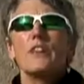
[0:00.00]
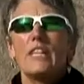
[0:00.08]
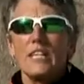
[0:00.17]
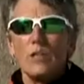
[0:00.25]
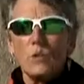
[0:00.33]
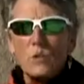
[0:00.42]
The
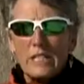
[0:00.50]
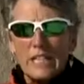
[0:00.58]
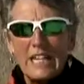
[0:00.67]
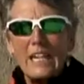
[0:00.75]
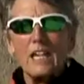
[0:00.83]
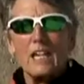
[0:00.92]

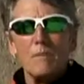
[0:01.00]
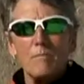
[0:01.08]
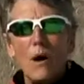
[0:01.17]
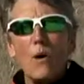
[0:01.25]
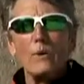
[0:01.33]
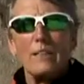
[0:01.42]
unique
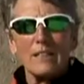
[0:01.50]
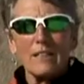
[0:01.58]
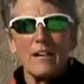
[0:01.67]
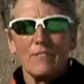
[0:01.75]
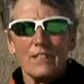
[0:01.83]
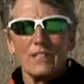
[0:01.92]
component
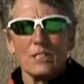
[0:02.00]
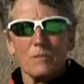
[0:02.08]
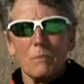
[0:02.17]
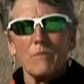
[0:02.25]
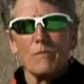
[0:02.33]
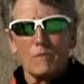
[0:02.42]
of this
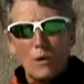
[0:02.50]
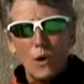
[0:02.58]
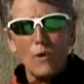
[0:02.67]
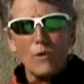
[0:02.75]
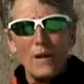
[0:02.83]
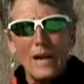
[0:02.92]

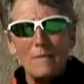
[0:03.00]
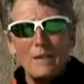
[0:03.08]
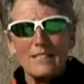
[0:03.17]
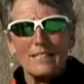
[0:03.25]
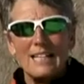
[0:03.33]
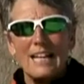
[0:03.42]
program
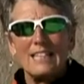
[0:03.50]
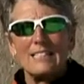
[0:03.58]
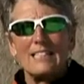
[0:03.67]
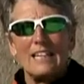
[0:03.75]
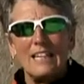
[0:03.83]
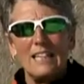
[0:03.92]
is that
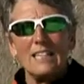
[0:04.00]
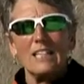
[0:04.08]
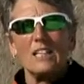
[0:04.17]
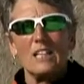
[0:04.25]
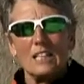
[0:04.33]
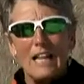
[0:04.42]
it's
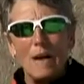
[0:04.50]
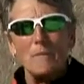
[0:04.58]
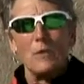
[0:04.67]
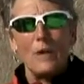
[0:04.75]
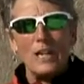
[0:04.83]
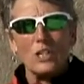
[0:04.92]
in
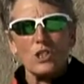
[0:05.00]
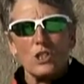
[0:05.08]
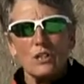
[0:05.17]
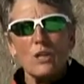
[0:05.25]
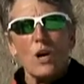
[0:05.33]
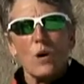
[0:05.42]

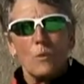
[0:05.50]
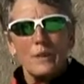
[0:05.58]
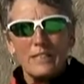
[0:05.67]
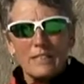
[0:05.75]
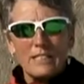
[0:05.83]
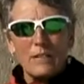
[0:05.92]
collaboration
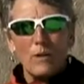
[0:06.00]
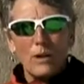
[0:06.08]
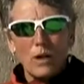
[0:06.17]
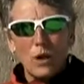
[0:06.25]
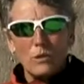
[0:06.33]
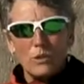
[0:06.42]
with the
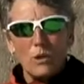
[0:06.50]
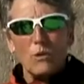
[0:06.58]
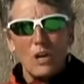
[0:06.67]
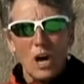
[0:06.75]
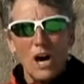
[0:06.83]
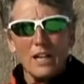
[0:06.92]

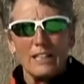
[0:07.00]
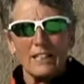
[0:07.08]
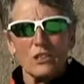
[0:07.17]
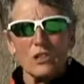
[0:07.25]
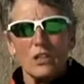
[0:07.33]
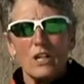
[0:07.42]
Siracusa
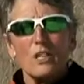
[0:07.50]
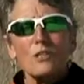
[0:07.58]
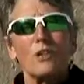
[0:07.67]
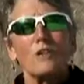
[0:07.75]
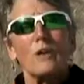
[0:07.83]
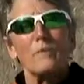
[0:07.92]
College.
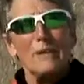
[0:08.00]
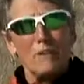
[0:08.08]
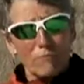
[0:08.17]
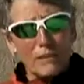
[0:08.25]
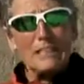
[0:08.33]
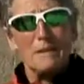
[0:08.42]
So they'll
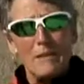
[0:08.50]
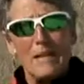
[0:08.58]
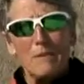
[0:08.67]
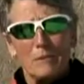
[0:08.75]
really be